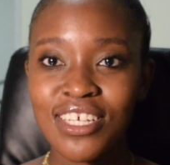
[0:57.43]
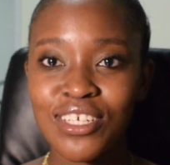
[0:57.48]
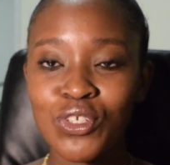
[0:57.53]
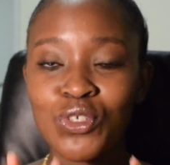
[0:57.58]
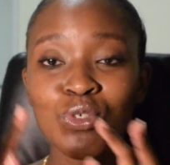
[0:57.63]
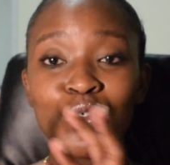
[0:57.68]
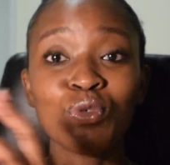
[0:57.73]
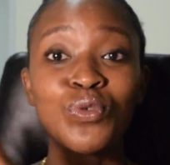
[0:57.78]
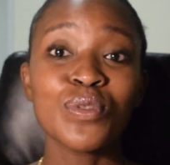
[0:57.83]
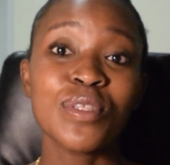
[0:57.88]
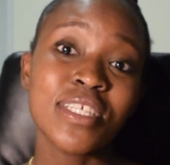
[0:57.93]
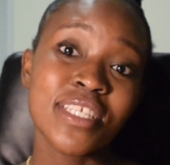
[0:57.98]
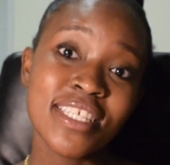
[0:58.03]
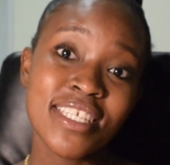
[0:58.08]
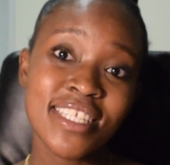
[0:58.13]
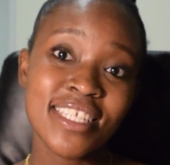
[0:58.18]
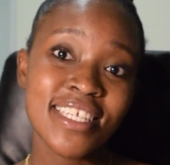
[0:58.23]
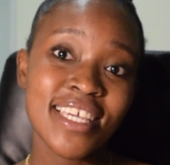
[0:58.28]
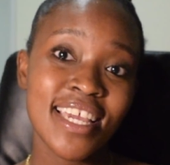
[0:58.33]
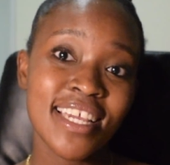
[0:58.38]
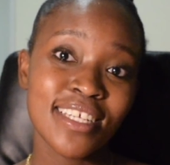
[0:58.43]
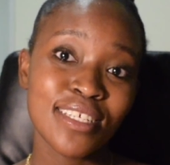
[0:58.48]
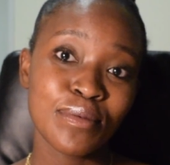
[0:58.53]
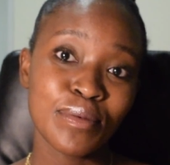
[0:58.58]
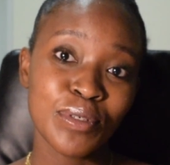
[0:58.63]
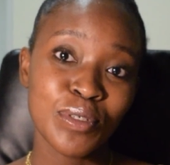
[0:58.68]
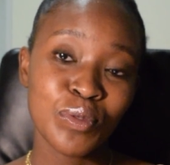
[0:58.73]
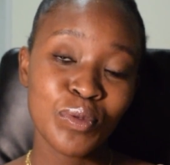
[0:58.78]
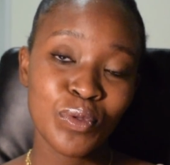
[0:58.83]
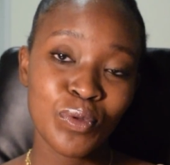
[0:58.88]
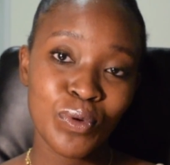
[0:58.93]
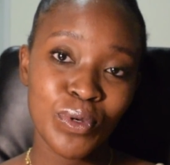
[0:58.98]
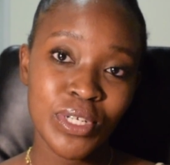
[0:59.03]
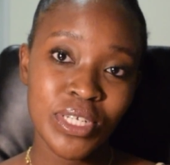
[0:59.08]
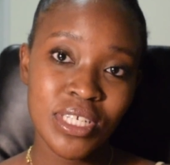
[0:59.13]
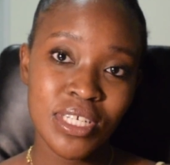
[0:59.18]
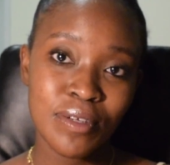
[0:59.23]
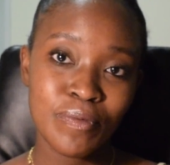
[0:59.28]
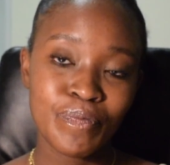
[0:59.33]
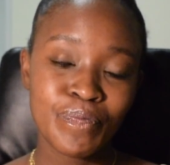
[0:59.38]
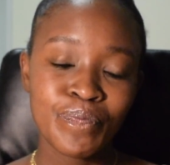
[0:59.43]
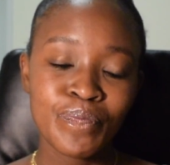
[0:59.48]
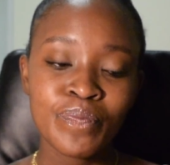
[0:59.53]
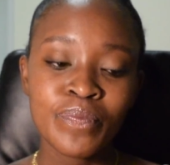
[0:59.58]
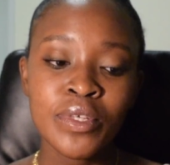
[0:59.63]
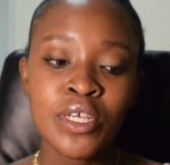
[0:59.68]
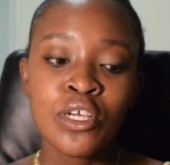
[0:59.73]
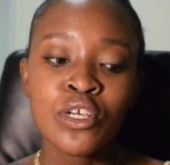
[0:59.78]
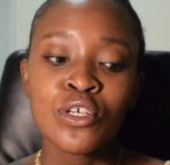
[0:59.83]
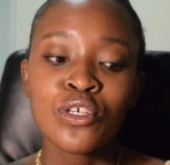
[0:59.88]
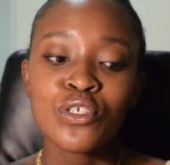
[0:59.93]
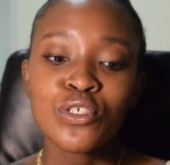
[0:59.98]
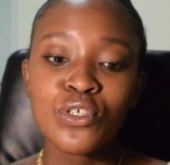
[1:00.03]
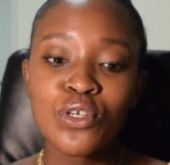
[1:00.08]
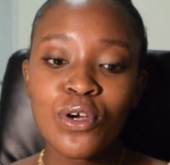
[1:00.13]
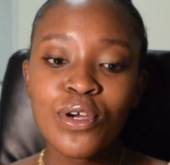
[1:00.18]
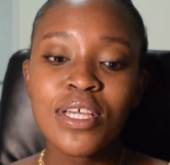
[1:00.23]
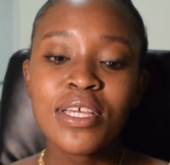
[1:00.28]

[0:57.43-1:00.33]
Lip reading: to the CTA experience with auditing. So